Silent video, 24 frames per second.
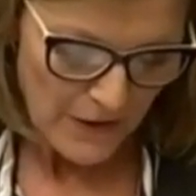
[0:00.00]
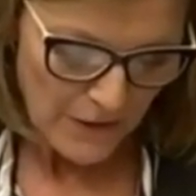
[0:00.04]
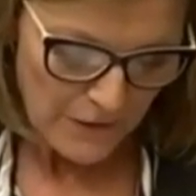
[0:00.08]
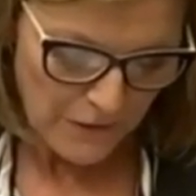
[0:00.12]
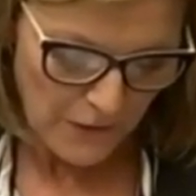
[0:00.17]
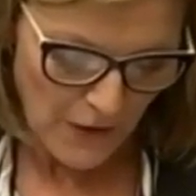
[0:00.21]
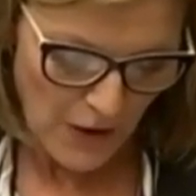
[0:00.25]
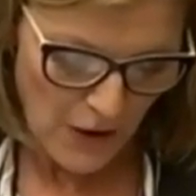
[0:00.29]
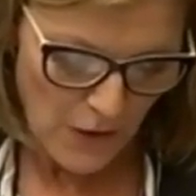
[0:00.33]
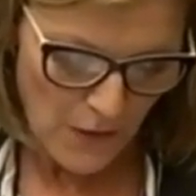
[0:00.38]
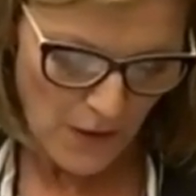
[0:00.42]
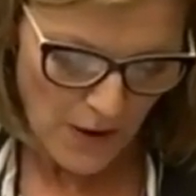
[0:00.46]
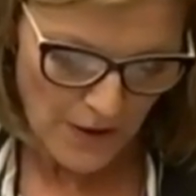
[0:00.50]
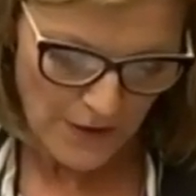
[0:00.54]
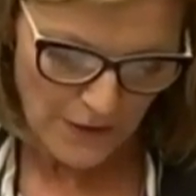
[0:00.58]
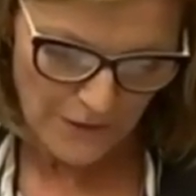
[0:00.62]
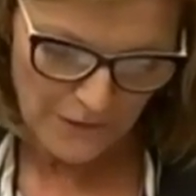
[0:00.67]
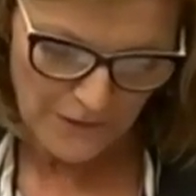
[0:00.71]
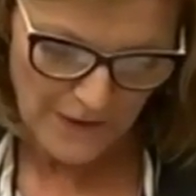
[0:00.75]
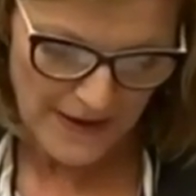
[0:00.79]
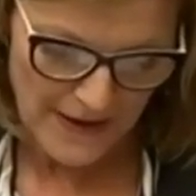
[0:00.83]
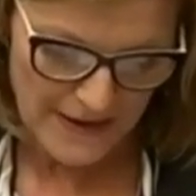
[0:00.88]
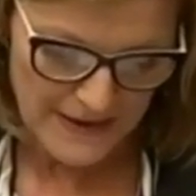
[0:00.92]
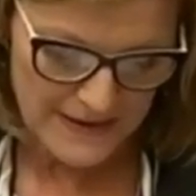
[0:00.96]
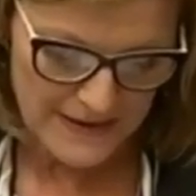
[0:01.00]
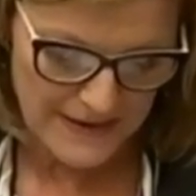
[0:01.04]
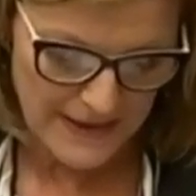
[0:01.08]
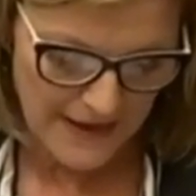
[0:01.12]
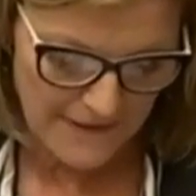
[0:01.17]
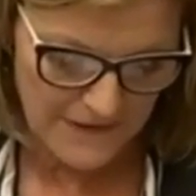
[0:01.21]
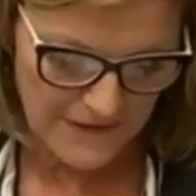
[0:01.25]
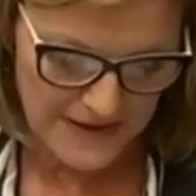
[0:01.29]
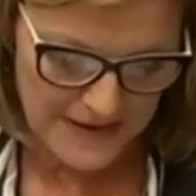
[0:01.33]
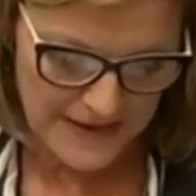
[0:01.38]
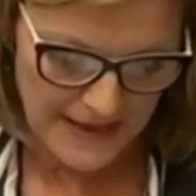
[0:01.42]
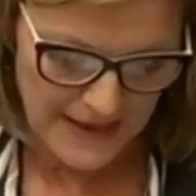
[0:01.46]
Flow-on effects
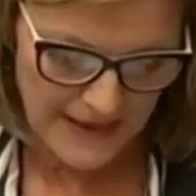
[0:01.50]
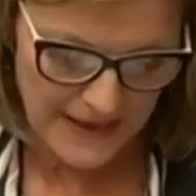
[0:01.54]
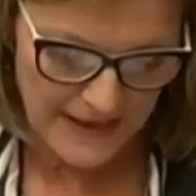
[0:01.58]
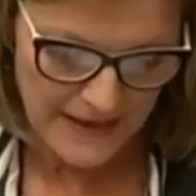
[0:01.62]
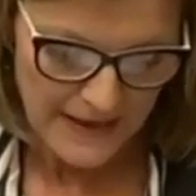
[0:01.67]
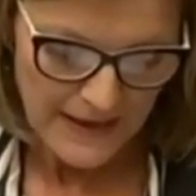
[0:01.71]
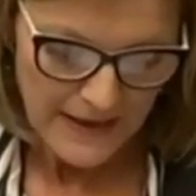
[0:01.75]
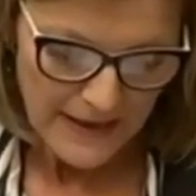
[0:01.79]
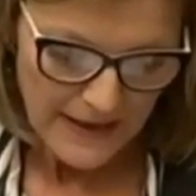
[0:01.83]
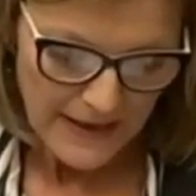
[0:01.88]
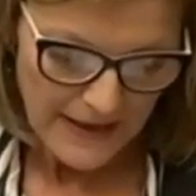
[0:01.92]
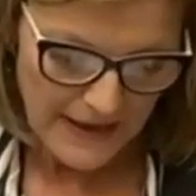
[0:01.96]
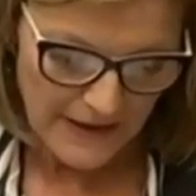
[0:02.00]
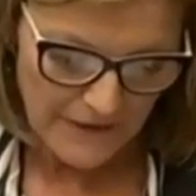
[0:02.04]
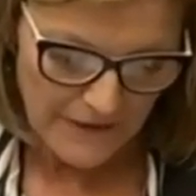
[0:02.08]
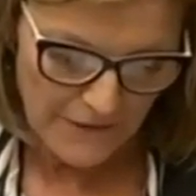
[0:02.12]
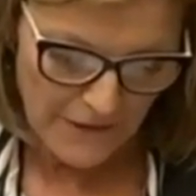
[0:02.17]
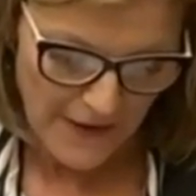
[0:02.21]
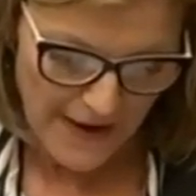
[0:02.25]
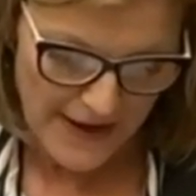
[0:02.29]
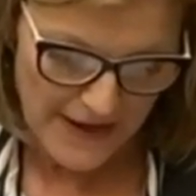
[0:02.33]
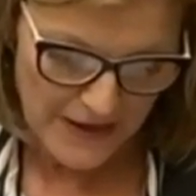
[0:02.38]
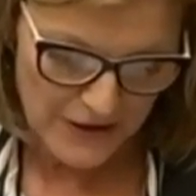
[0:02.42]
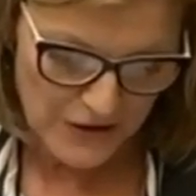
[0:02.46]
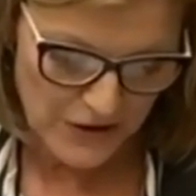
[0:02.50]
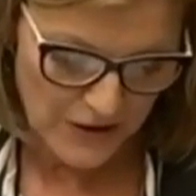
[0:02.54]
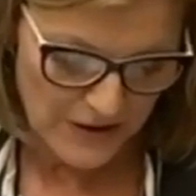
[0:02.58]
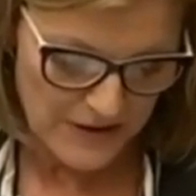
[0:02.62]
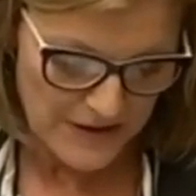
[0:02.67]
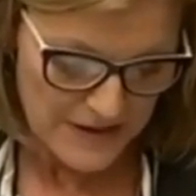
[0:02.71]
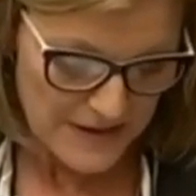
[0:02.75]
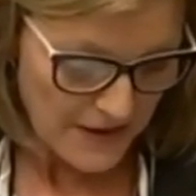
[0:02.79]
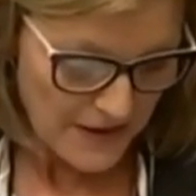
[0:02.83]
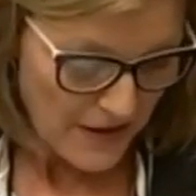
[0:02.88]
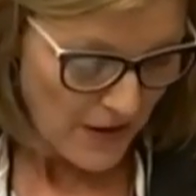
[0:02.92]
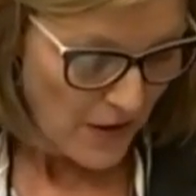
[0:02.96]
have seen
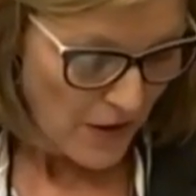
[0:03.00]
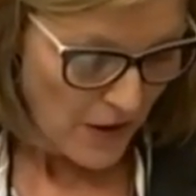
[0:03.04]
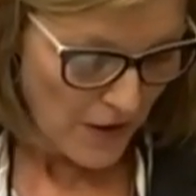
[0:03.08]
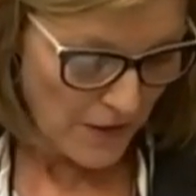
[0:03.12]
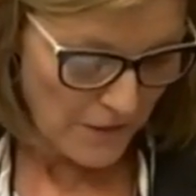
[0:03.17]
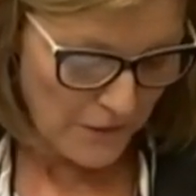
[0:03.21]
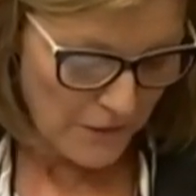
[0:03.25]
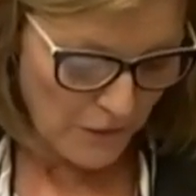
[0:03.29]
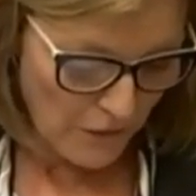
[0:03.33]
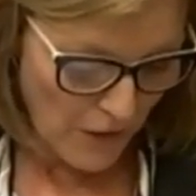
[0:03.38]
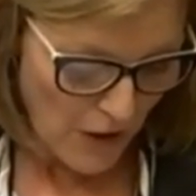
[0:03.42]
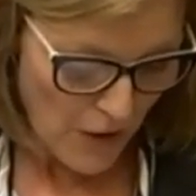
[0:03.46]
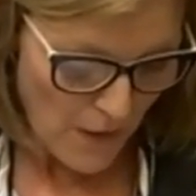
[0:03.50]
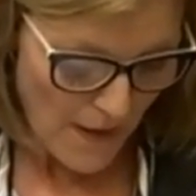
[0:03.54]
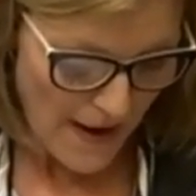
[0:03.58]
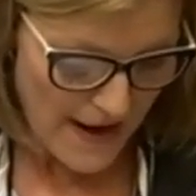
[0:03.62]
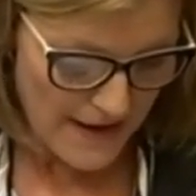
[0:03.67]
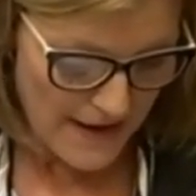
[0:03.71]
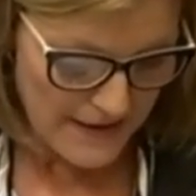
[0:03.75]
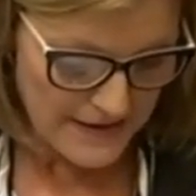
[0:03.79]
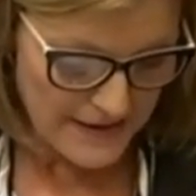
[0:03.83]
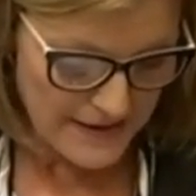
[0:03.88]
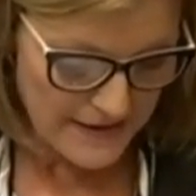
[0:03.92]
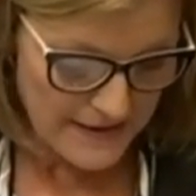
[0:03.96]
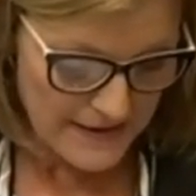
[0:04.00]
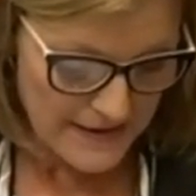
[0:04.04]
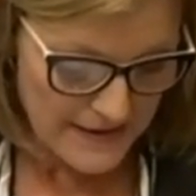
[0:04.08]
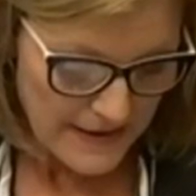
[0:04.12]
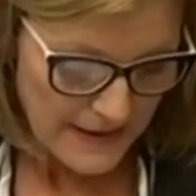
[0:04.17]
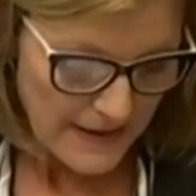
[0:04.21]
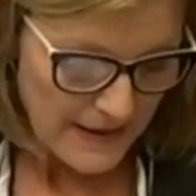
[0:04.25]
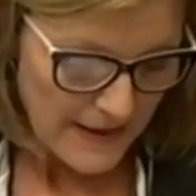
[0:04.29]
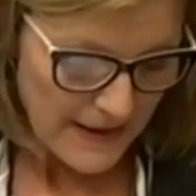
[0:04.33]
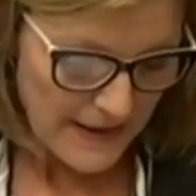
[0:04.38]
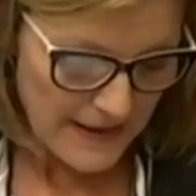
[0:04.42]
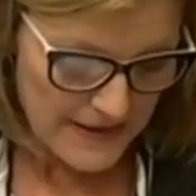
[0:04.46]
invasions of grow
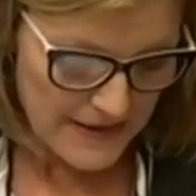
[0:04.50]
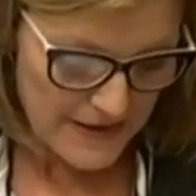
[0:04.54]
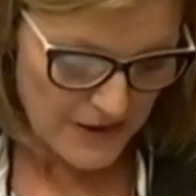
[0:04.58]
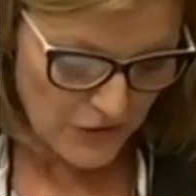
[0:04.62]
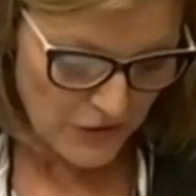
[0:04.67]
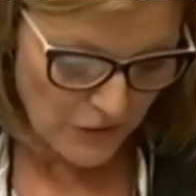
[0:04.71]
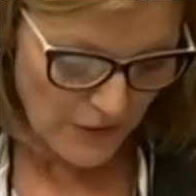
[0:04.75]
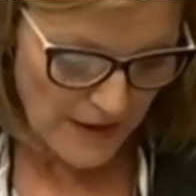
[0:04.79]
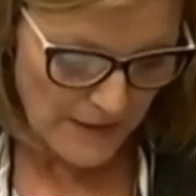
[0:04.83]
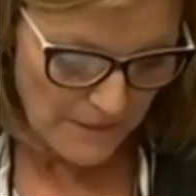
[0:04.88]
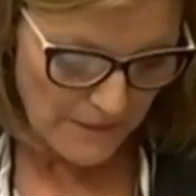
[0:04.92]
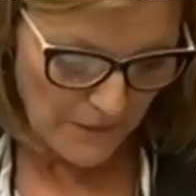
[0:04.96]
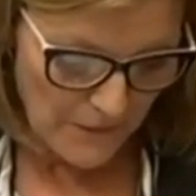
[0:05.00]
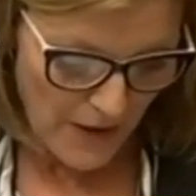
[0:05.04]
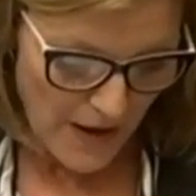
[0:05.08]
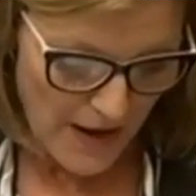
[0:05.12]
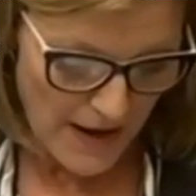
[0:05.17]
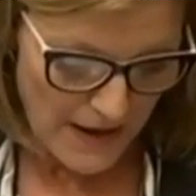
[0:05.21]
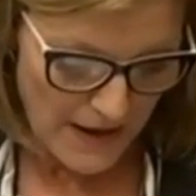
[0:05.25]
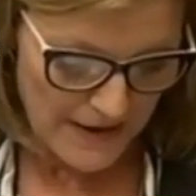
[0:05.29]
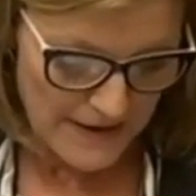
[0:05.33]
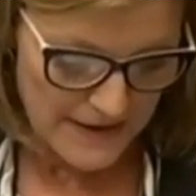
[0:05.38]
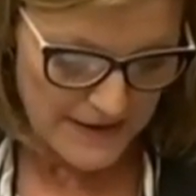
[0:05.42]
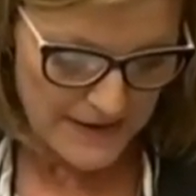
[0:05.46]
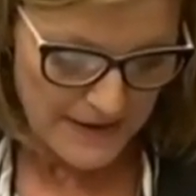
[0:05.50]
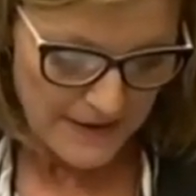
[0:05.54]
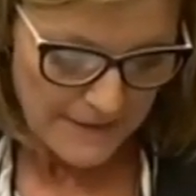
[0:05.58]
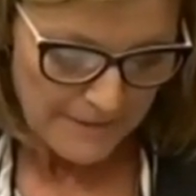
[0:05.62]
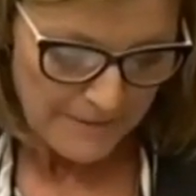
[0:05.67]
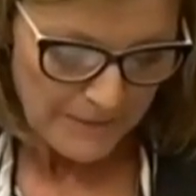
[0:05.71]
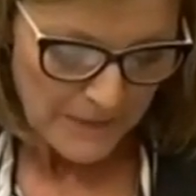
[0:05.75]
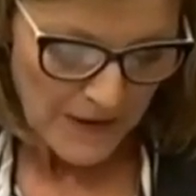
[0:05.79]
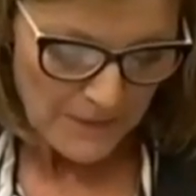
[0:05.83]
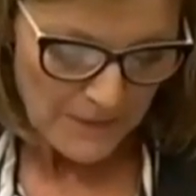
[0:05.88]
houses, extreme violence,